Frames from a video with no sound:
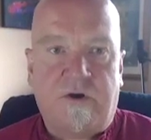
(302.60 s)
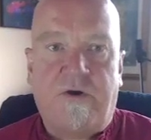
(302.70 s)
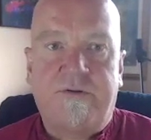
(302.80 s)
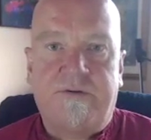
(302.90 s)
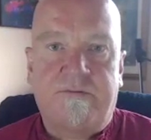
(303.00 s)

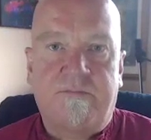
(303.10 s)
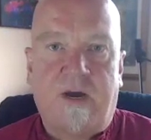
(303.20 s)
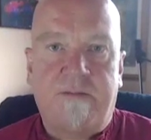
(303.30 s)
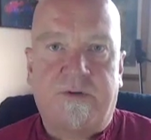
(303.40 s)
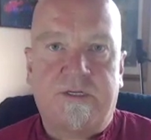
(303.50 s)
on
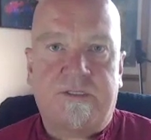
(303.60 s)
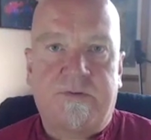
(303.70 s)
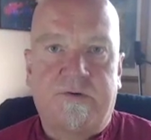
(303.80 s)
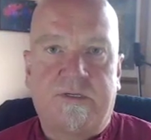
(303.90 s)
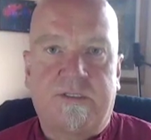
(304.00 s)
mind, body,
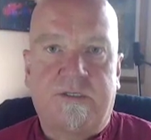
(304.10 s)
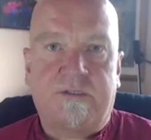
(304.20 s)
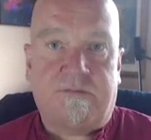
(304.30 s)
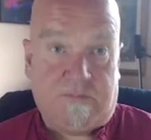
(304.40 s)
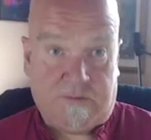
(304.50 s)
spirit
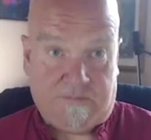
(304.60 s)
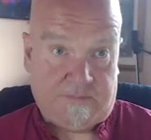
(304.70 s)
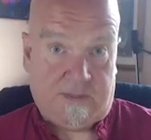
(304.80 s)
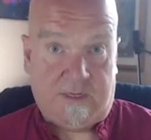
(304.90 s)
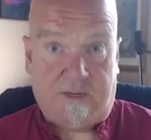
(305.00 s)

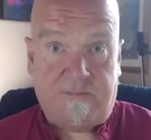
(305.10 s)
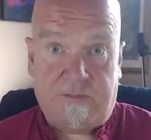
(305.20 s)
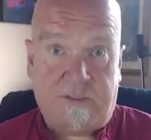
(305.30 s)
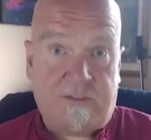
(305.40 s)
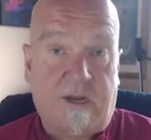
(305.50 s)

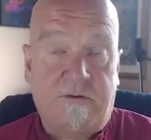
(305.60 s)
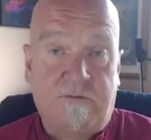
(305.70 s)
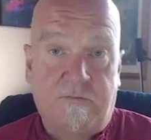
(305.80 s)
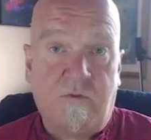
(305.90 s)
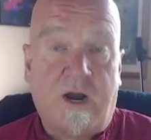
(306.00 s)
to
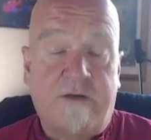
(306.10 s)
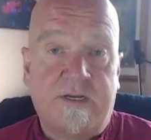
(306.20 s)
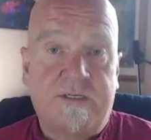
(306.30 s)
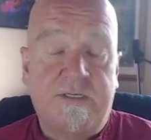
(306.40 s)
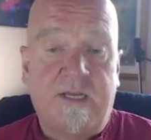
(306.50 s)
show what I've
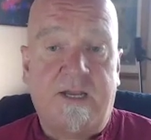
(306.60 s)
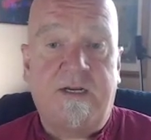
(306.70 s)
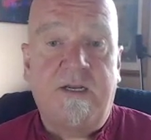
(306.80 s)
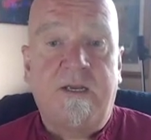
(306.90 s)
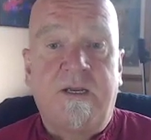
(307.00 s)
actually
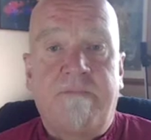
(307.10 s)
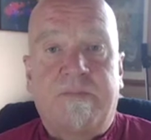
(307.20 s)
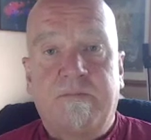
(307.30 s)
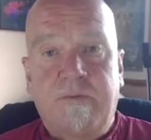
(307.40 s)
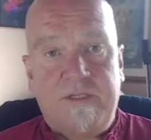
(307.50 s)
done.
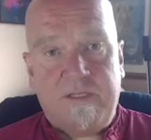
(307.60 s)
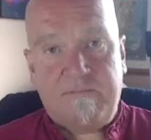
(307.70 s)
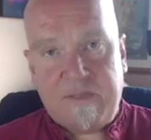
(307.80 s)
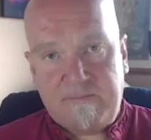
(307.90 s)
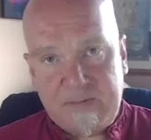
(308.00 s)
But
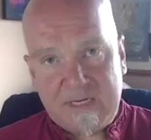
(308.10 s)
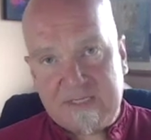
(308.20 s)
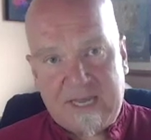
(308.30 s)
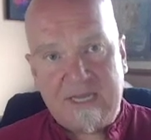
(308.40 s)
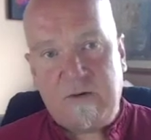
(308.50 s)
the big
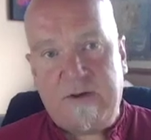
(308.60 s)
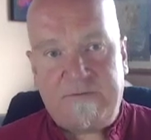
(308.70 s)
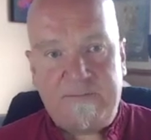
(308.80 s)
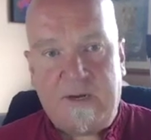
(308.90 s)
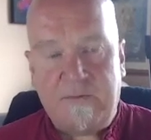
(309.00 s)
takeaway
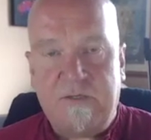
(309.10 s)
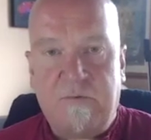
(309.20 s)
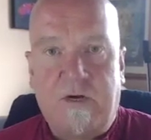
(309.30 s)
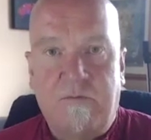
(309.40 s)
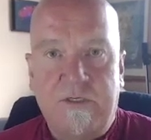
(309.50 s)
from that, which is
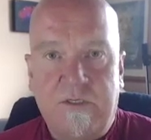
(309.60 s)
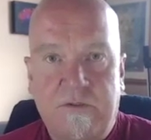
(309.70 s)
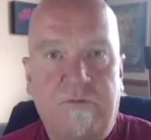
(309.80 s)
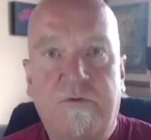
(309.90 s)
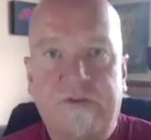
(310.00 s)
what I want you
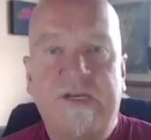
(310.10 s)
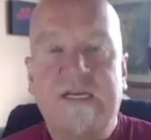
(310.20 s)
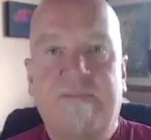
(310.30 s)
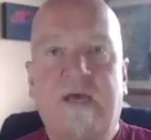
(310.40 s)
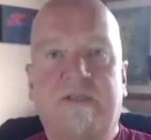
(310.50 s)
to all
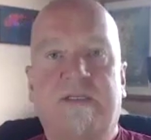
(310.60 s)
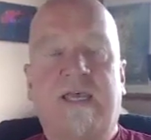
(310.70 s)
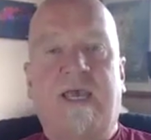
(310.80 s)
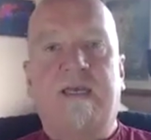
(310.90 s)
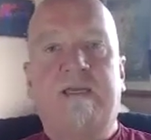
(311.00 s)
think about
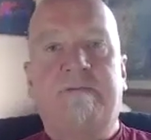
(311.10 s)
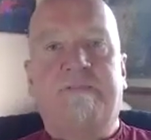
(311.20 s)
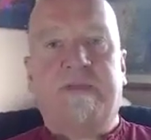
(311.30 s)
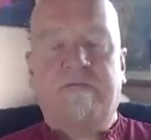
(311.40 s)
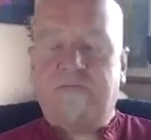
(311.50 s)
today,
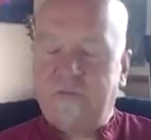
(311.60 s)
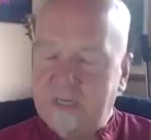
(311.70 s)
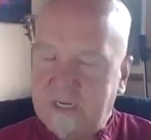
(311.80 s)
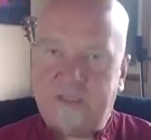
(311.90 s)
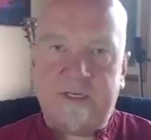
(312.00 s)

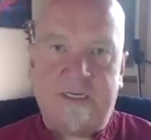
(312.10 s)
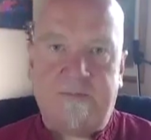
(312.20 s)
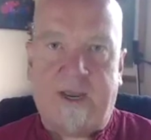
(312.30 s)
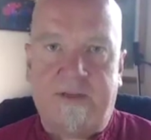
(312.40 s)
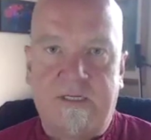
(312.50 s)
really think
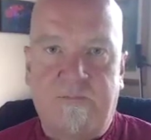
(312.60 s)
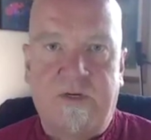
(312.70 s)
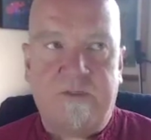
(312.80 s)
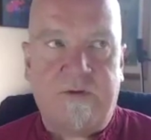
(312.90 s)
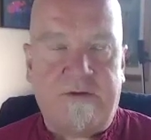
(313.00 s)
about this,
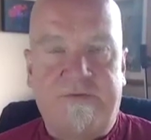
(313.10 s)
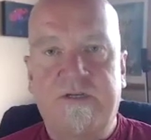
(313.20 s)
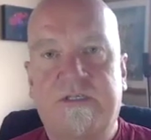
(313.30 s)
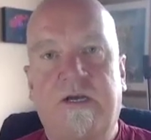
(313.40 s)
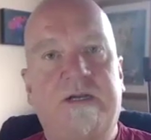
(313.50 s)
because when I
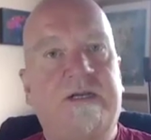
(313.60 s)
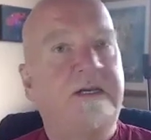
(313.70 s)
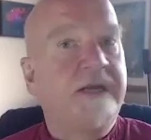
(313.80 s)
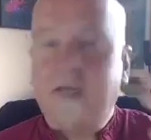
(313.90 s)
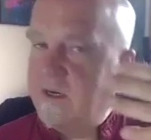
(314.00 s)
first heard it,
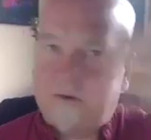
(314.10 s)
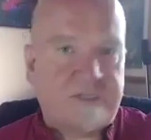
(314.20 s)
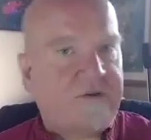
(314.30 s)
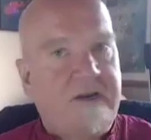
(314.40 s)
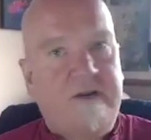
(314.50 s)
it went
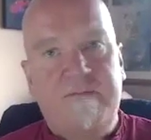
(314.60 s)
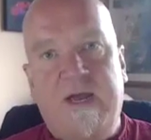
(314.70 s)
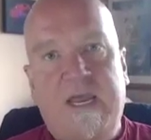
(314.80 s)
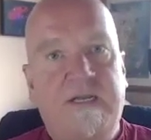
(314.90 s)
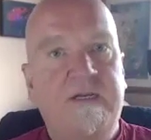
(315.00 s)
straight over
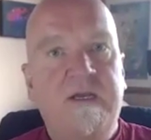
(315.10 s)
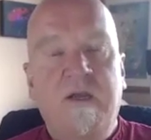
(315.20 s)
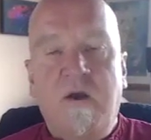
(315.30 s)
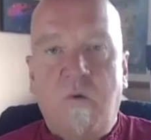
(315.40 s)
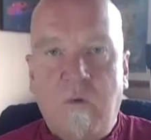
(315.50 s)
my head.
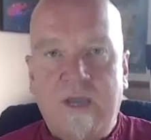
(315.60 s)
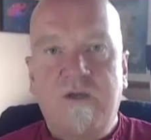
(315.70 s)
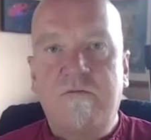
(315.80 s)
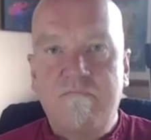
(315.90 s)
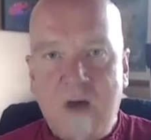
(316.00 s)
Where
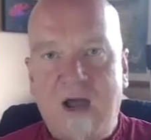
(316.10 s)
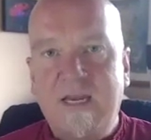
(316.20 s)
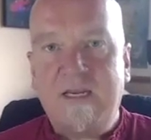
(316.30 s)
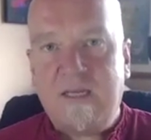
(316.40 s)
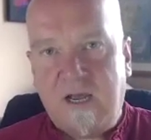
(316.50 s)
your
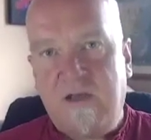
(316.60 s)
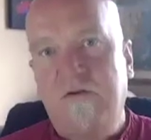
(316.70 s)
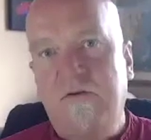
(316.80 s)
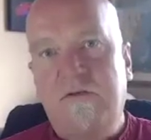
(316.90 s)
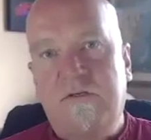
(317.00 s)
mind
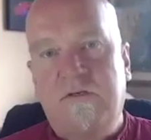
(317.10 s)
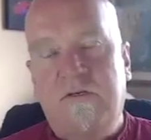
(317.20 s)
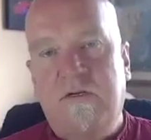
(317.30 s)
goes,